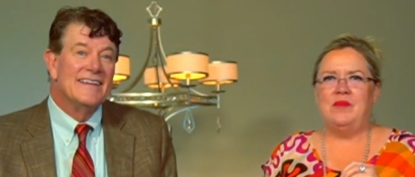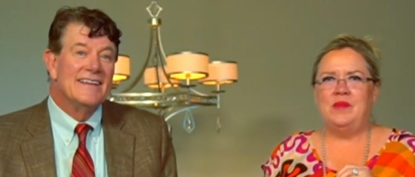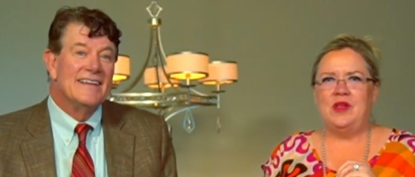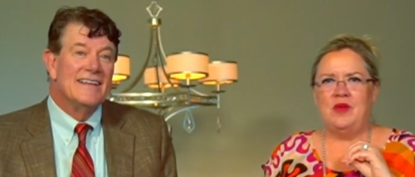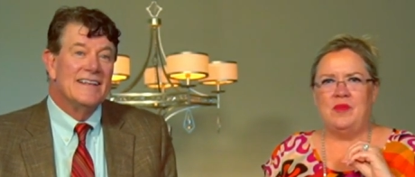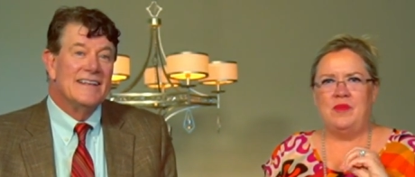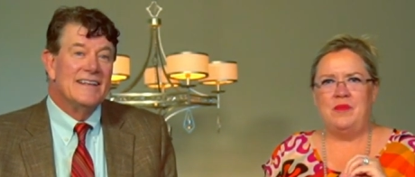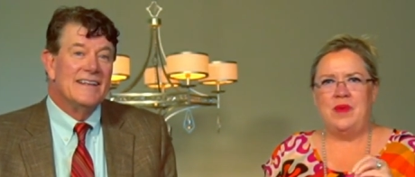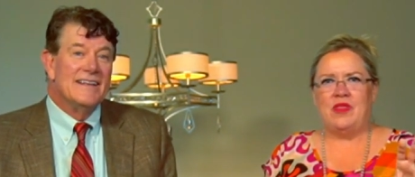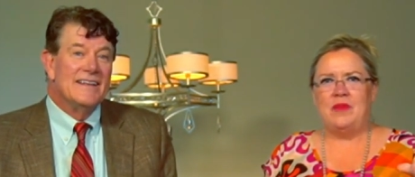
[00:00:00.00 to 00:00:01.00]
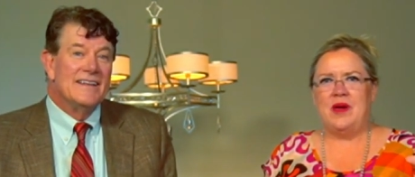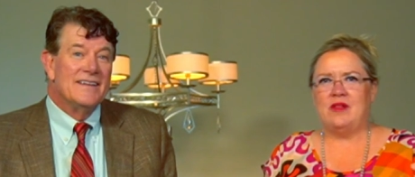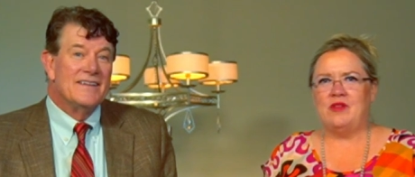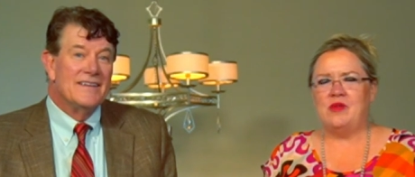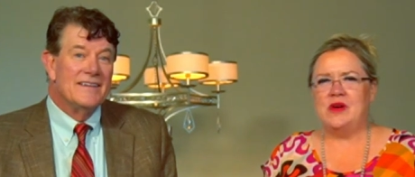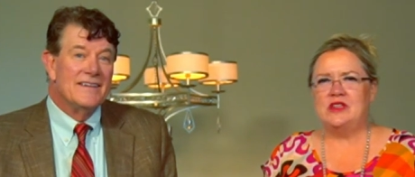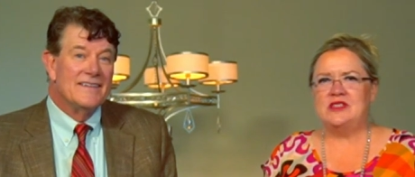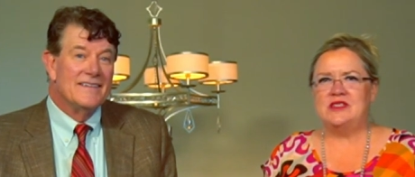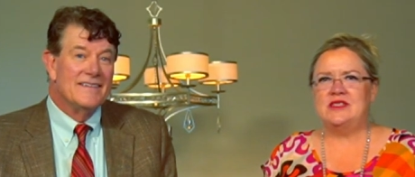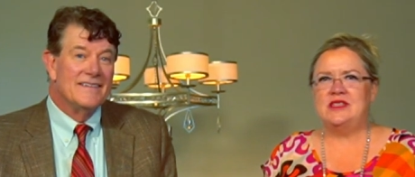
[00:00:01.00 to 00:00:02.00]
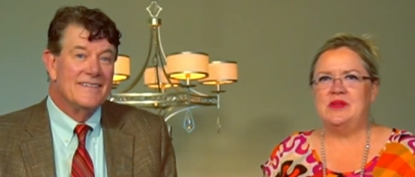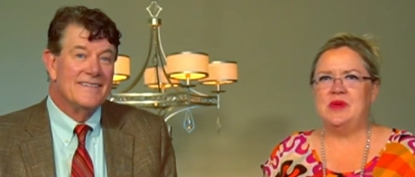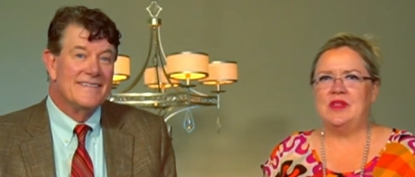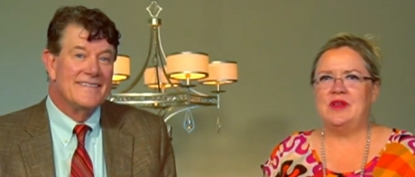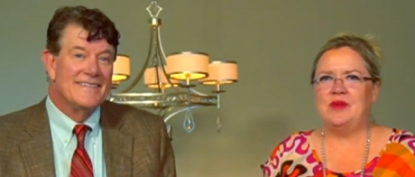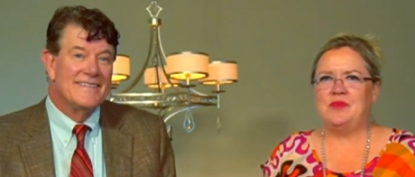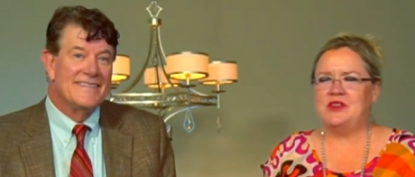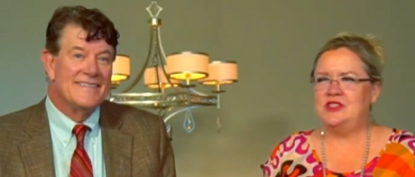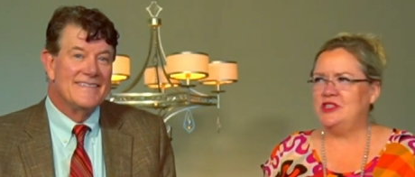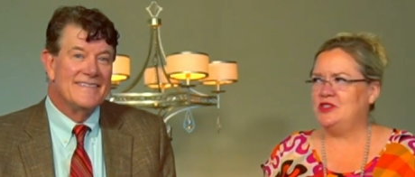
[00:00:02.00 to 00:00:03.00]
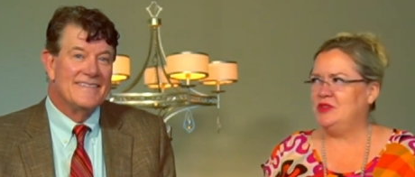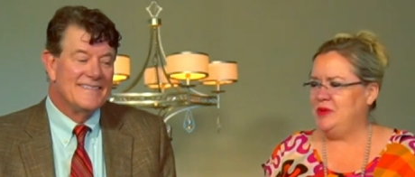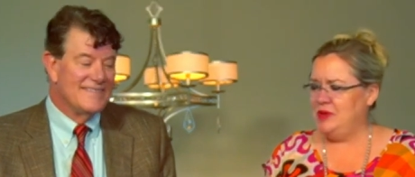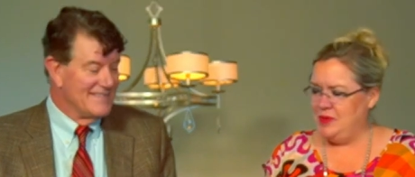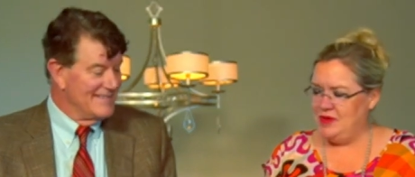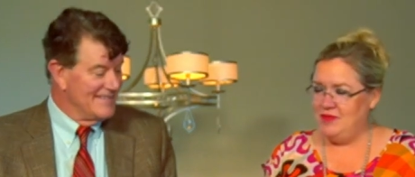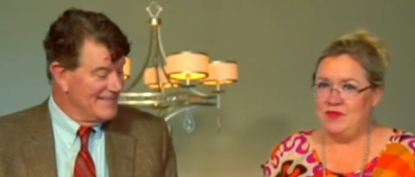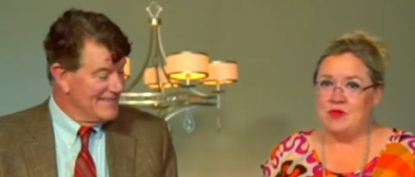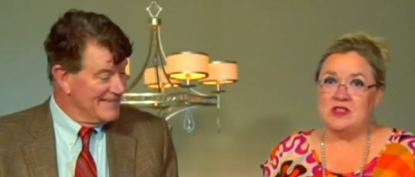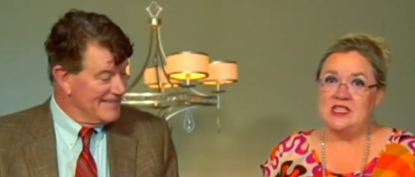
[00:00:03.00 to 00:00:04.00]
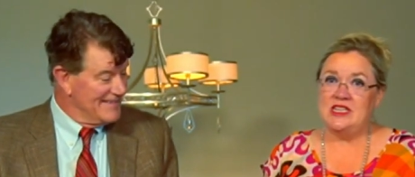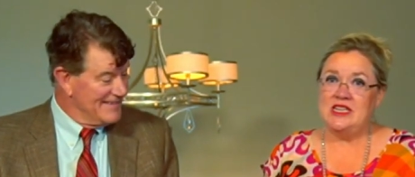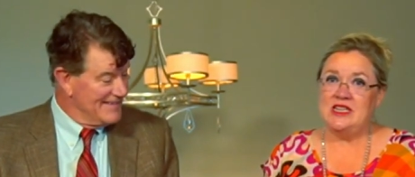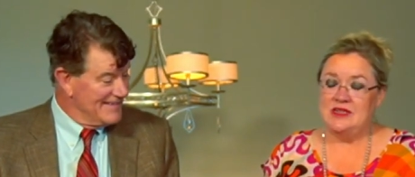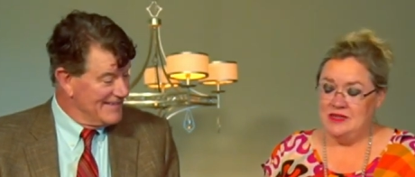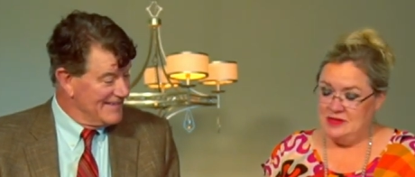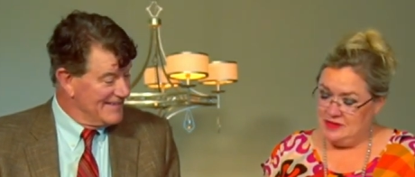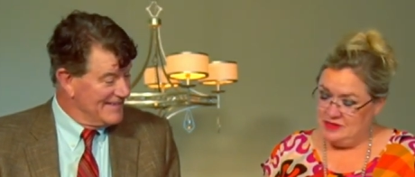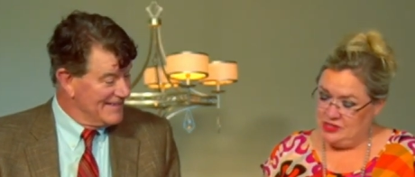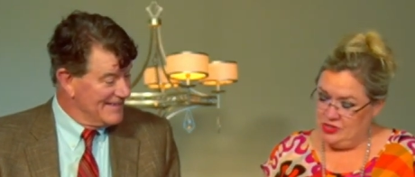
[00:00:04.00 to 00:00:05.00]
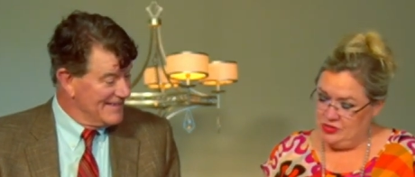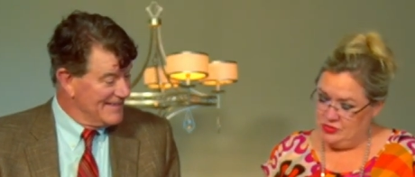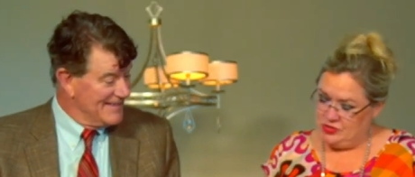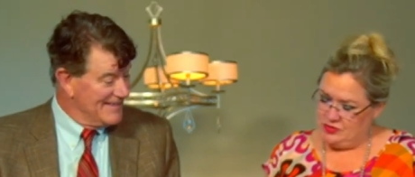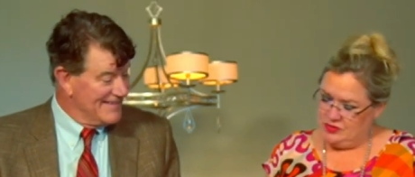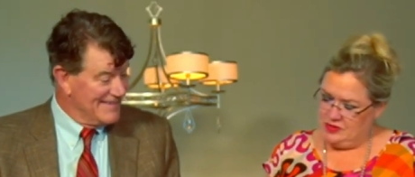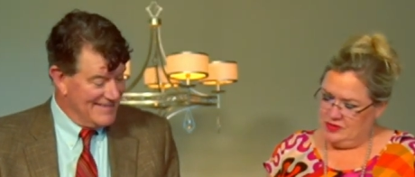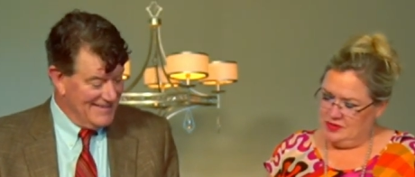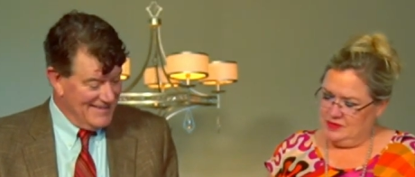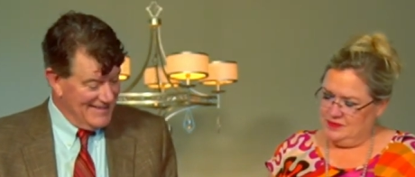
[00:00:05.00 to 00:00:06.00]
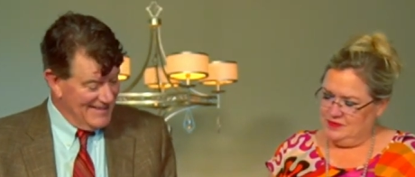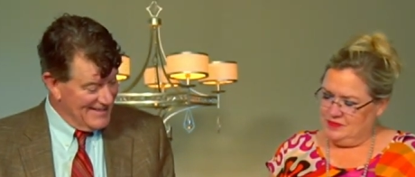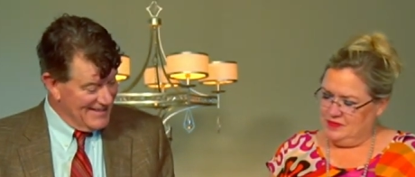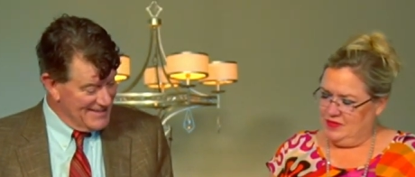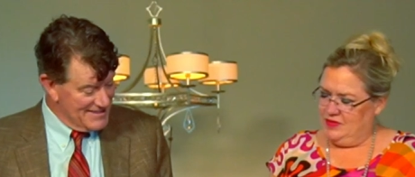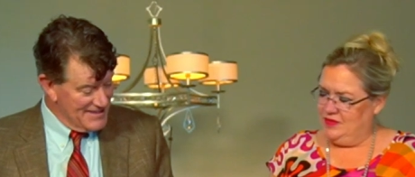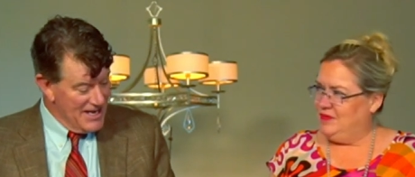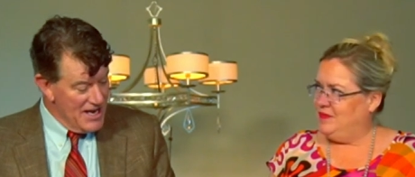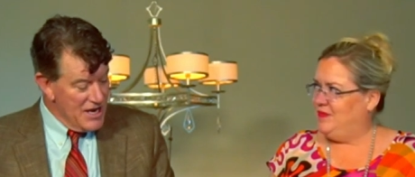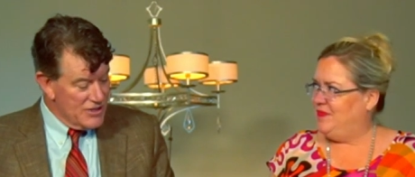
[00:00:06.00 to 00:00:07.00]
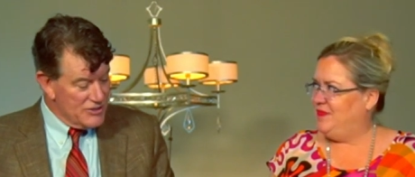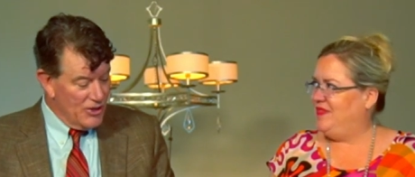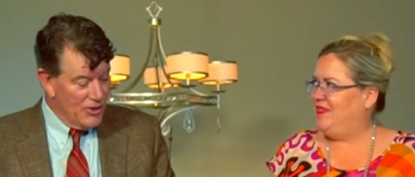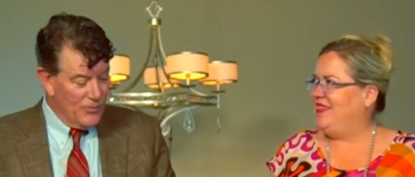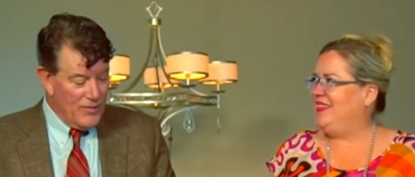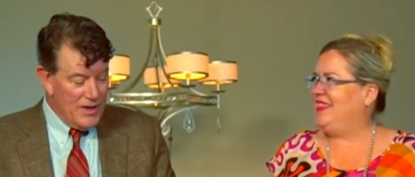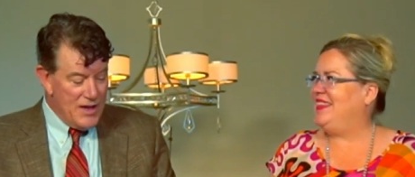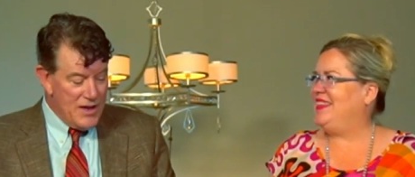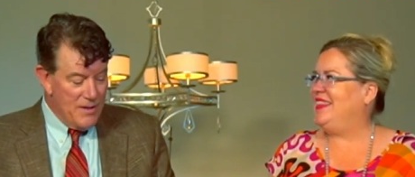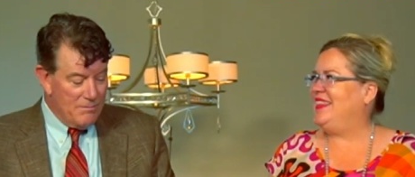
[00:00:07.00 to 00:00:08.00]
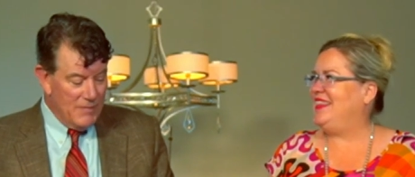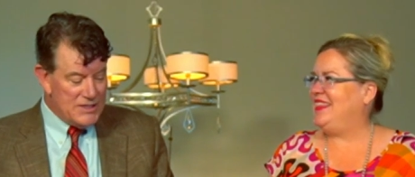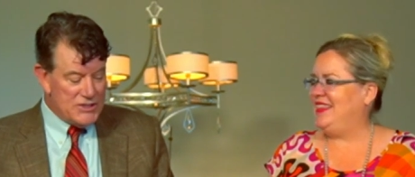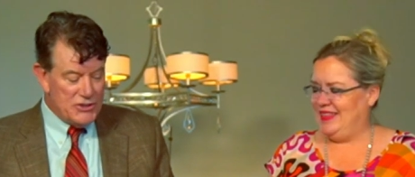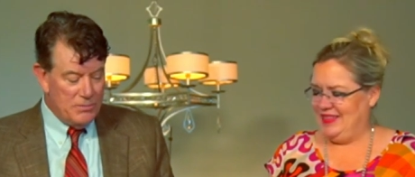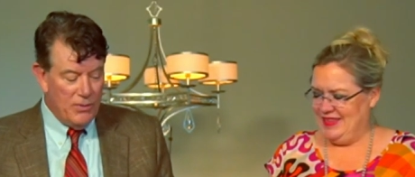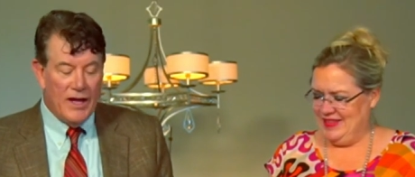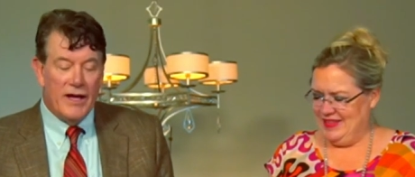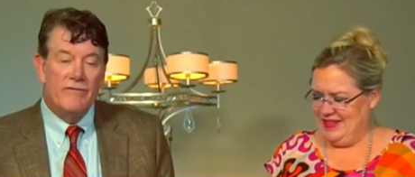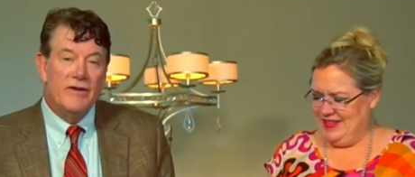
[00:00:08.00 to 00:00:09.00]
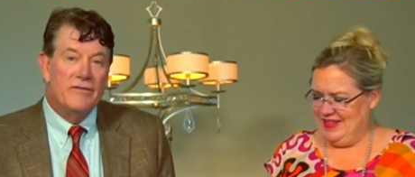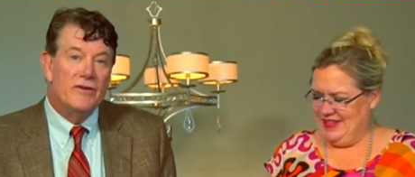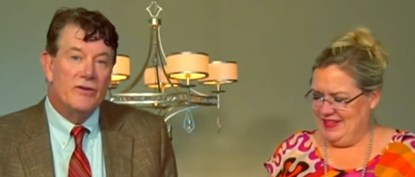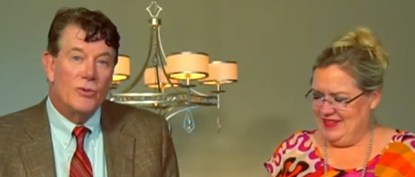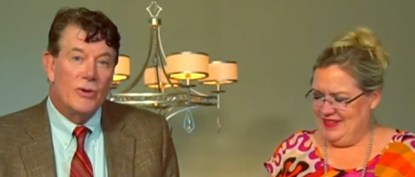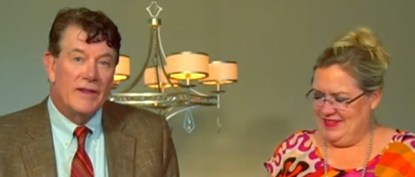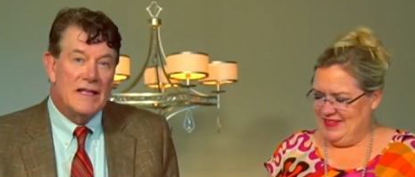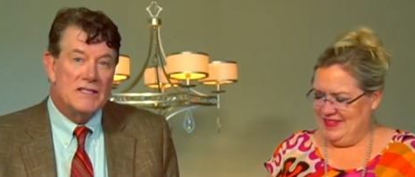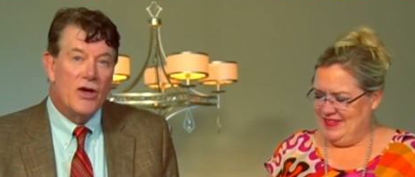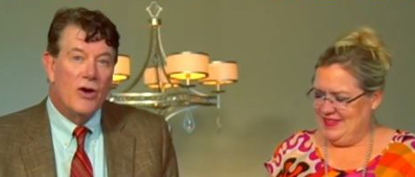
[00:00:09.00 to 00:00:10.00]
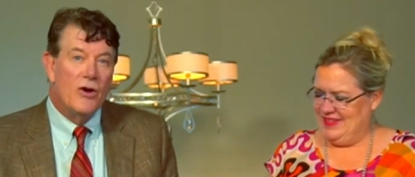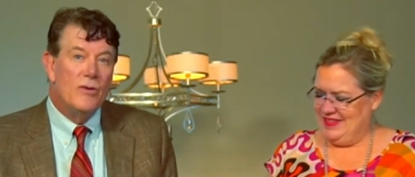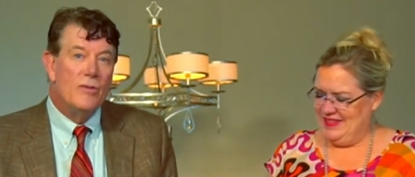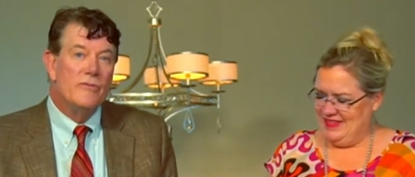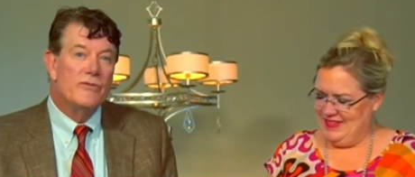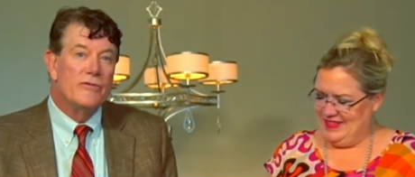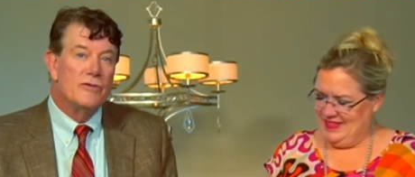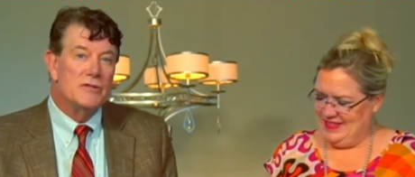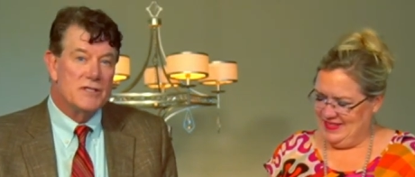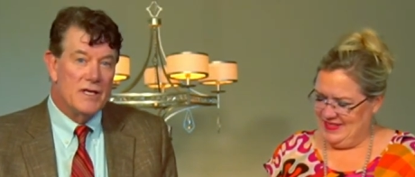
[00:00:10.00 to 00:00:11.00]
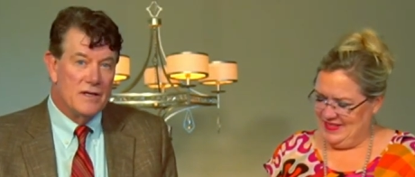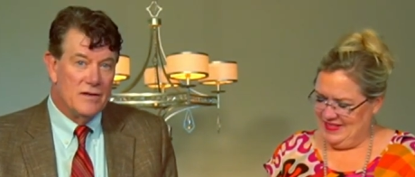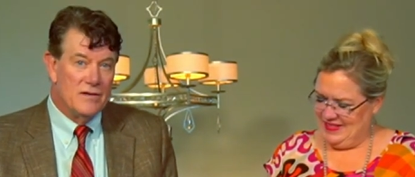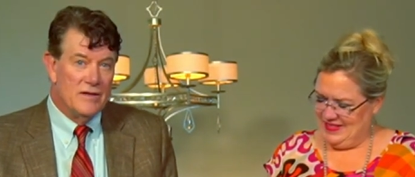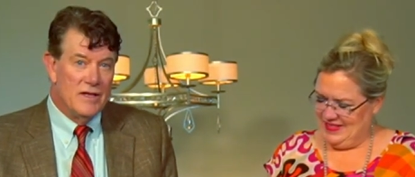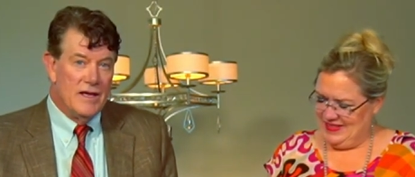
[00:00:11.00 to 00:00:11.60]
Speaker 1: you know, mathematical equations to see what the appreciation will be. But 14 is huge.
Speaker 2: It is. So, month's supply of inventory, that's homes for sale.